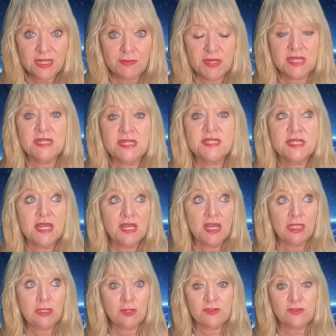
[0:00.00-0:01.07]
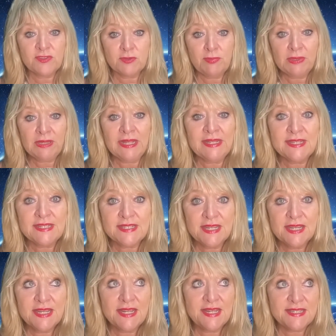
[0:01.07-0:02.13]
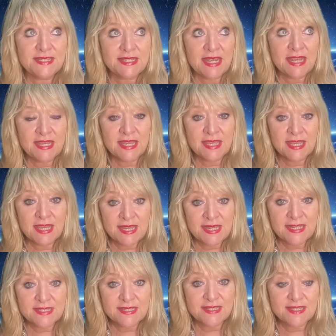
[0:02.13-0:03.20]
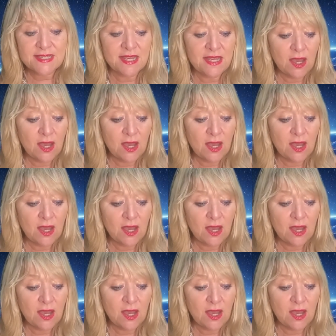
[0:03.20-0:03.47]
because a lot of the planet is taking its